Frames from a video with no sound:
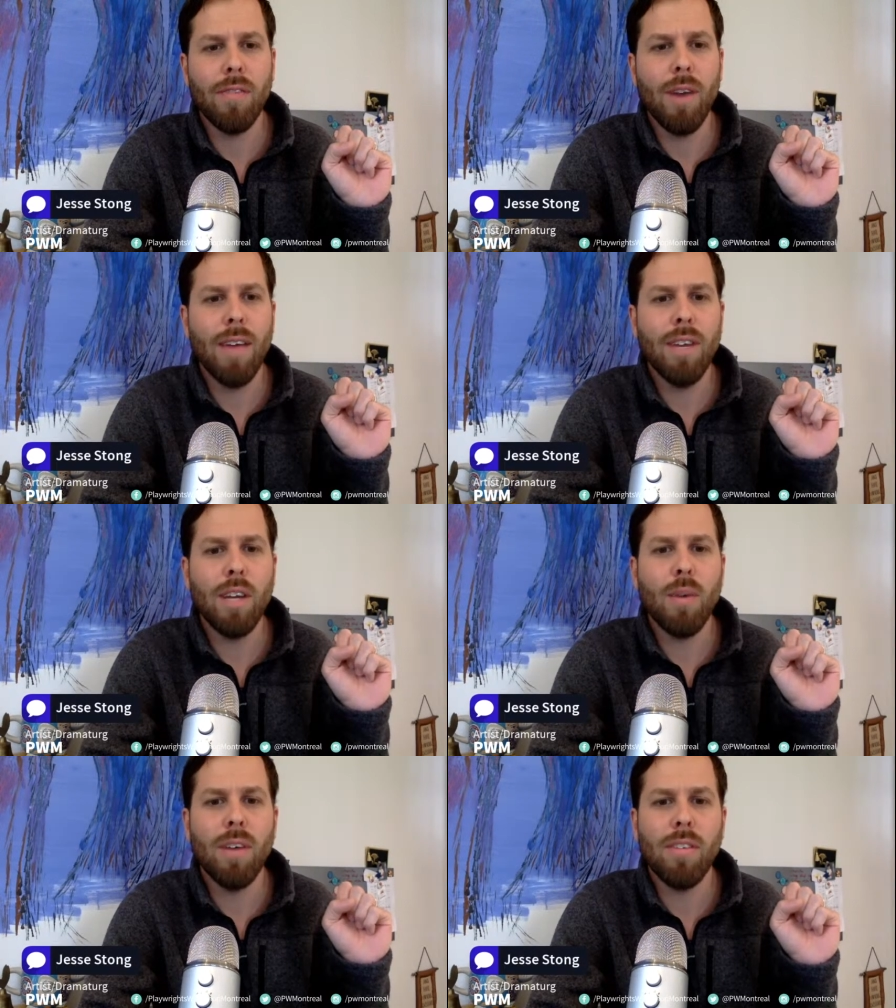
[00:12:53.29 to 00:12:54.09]
If you have any
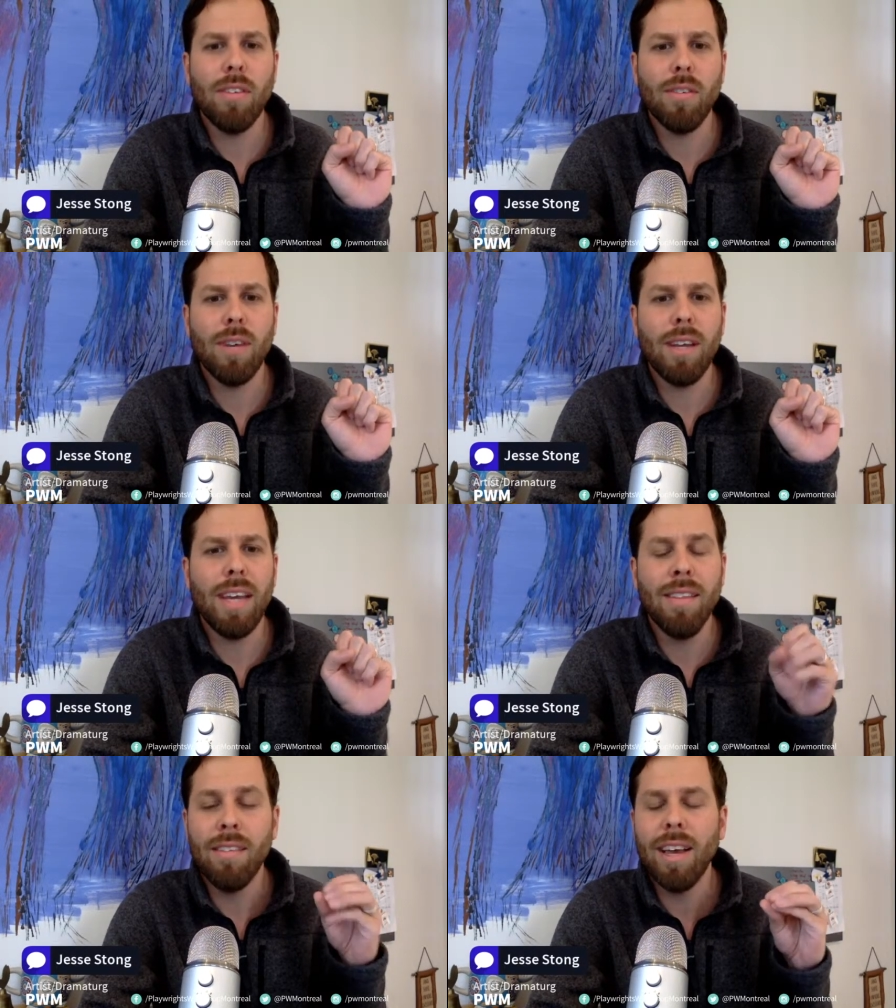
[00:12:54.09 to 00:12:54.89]
questions or any
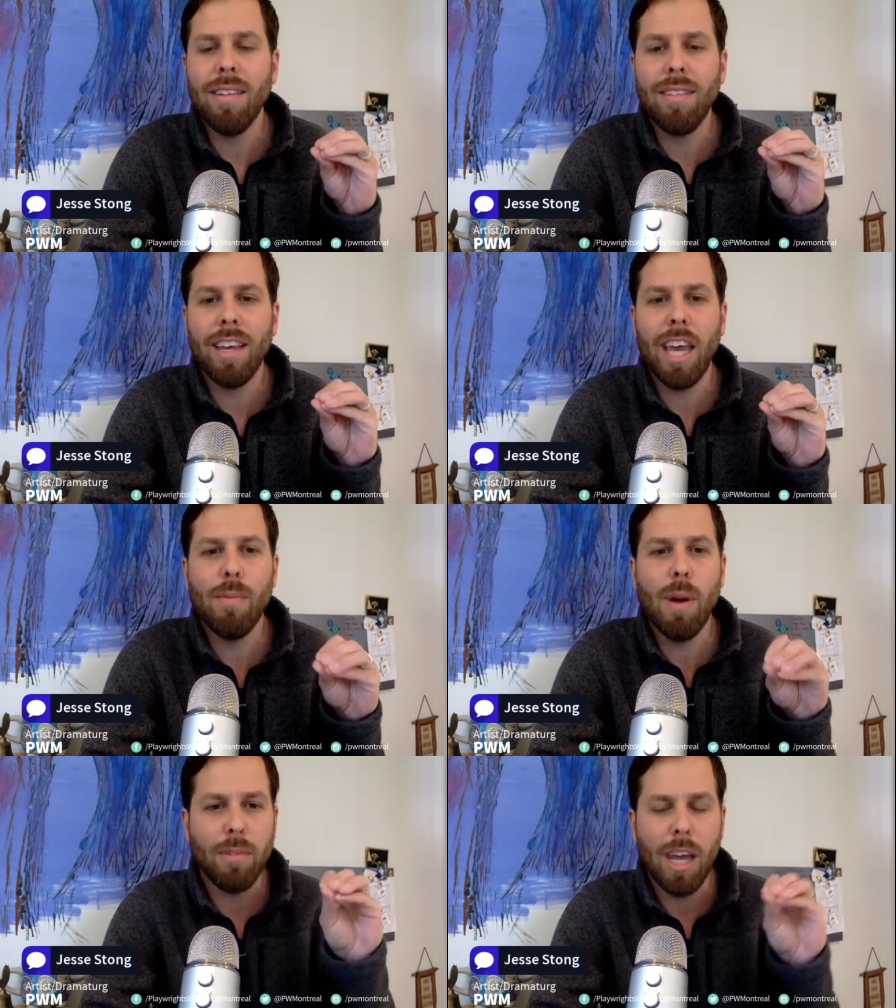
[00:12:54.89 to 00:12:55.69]
insights that came up,